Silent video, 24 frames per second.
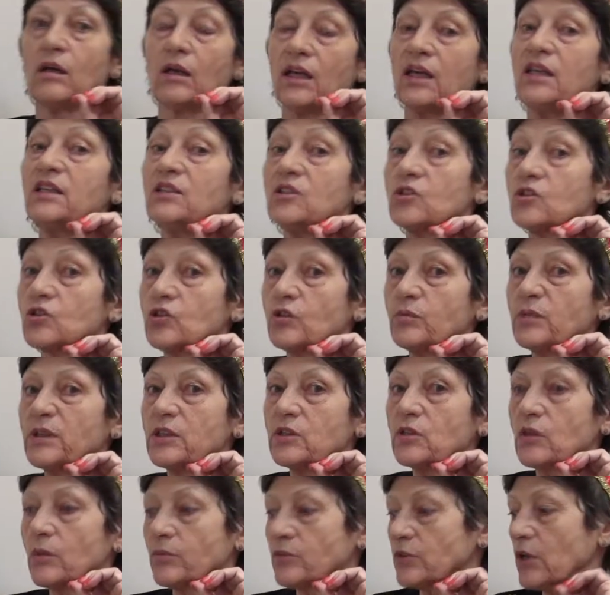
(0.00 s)
instruments
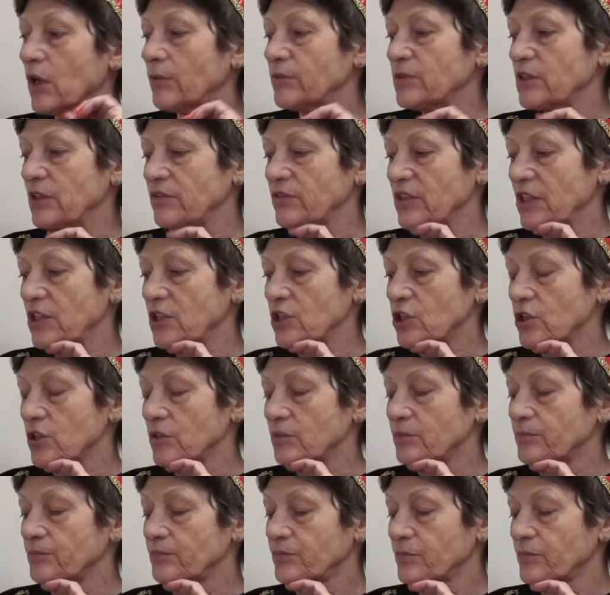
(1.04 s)
of observation.